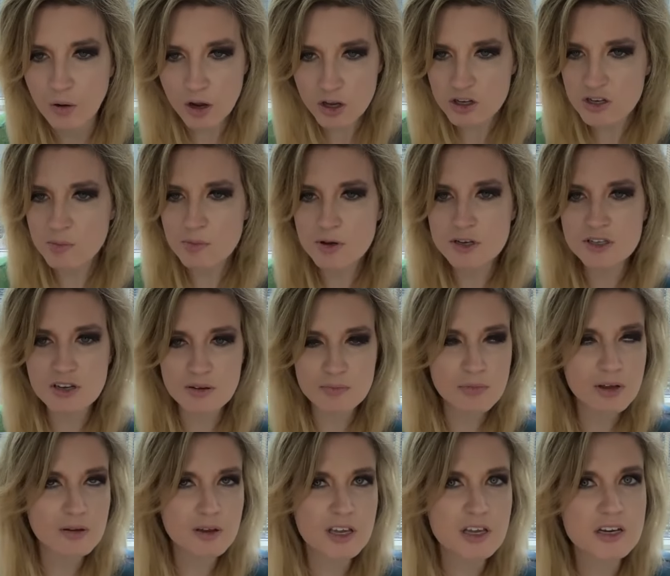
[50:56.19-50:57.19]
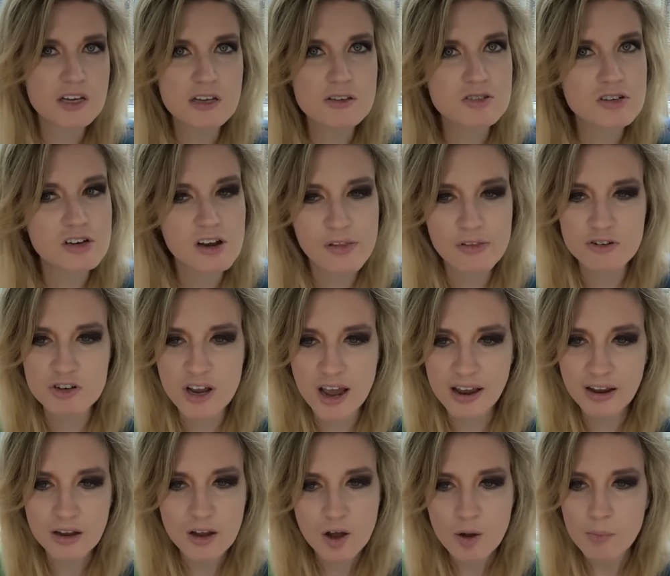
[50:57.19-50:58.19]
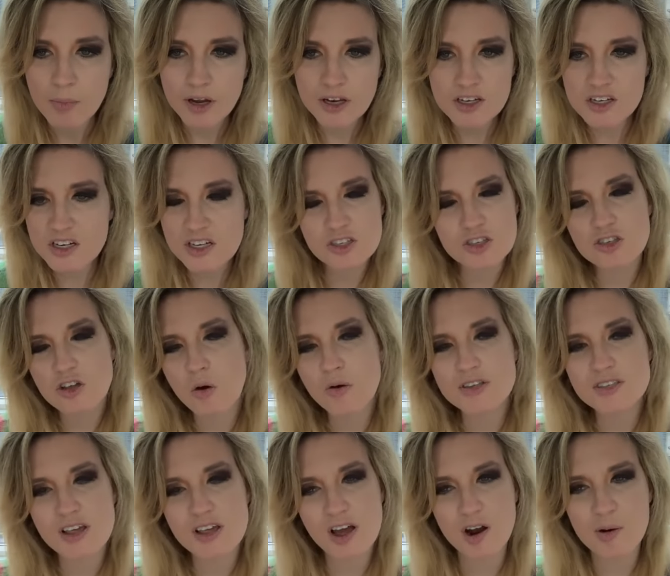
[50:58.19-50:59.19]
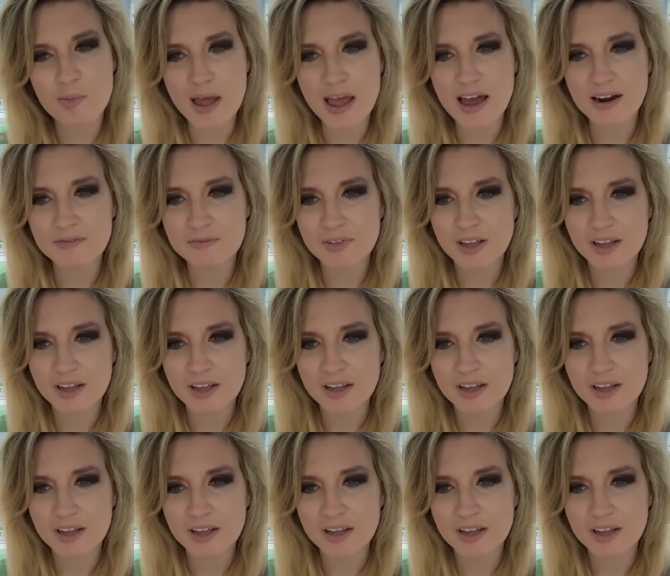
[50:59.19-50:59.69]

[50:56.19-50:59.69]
Oh, you get Mickey D's another day. Mickey D's, it's always there, man.